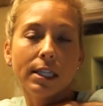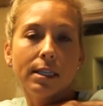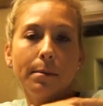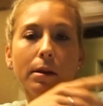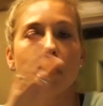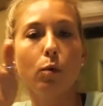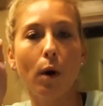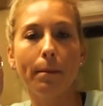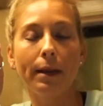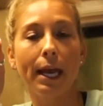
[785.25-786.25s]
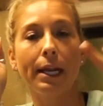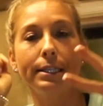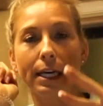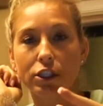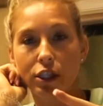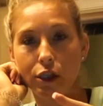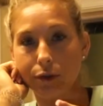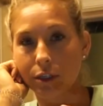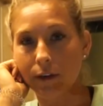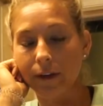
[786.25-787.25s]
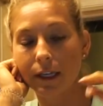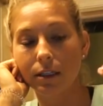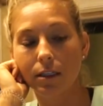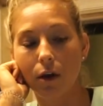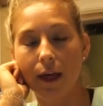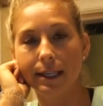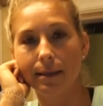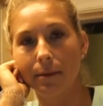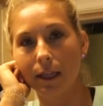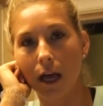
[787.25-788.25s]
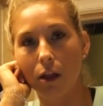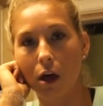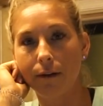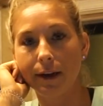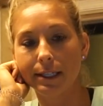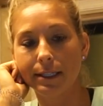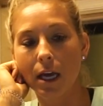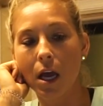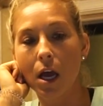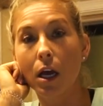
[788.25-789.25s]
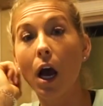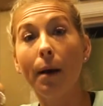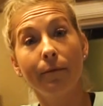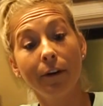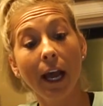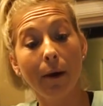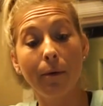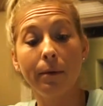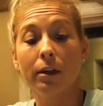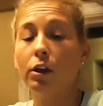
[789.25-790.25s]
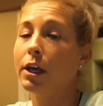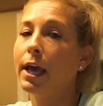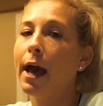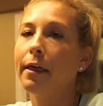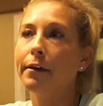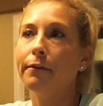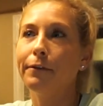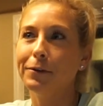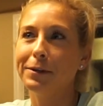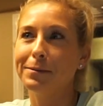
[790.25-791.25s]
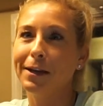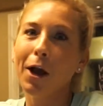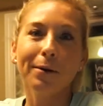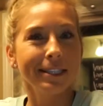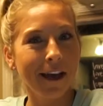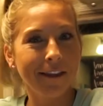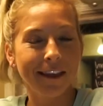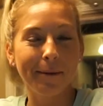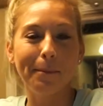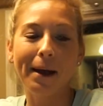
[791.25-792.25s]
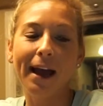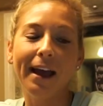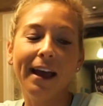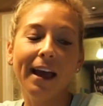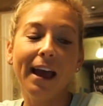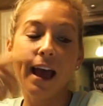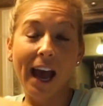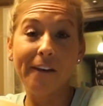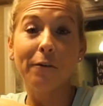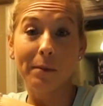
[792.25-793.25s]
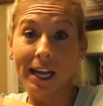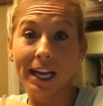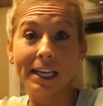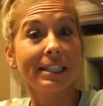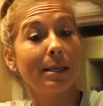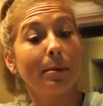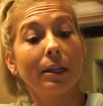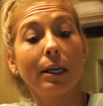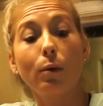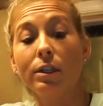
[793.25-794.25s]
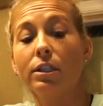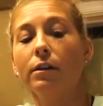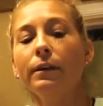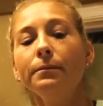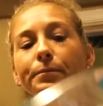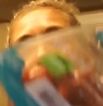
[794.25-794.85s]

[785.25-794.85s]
that typically 1 banana is actually 2 servings. So that's something that a lot of us forget when we're looking at like fruit, because we're like, oh, it's healthy. But half a banana is typically 1 serving.